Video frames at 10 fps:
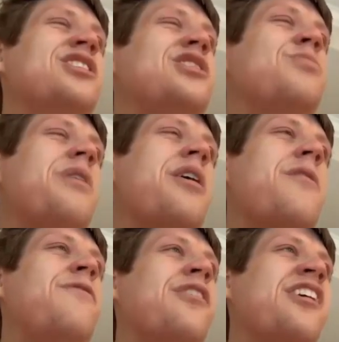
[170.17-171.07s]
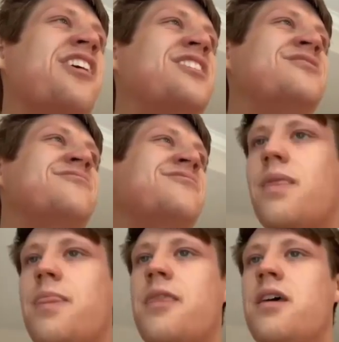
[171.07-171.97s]
it was very fun.
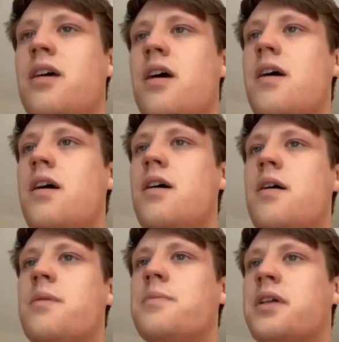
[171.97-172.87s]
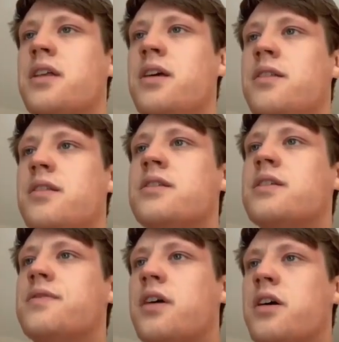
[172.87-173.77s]
Billy, this
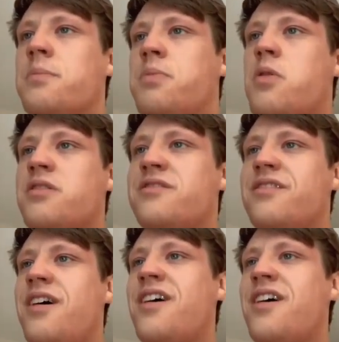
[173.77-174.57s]
is very important.